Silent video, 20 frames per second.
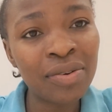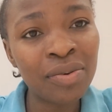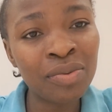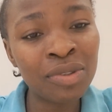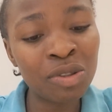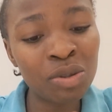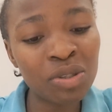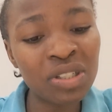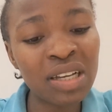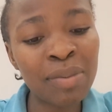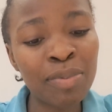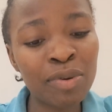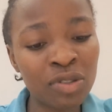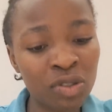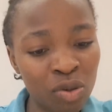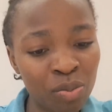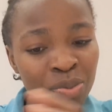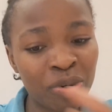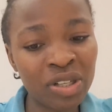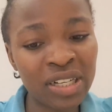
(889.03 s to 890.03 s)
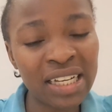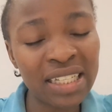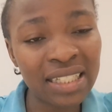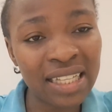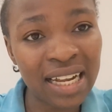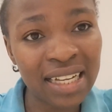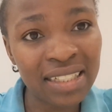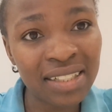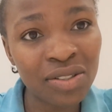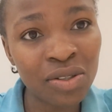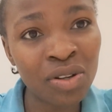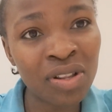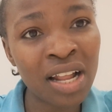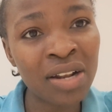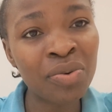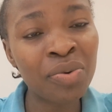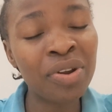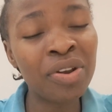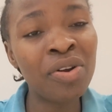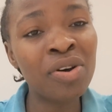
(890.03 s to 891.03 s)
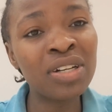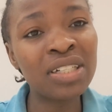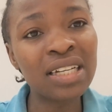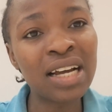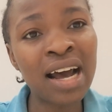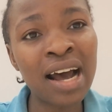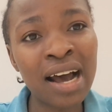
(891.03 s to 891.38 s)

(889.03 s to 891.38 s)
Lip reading: which was supposed to protect us so that we don't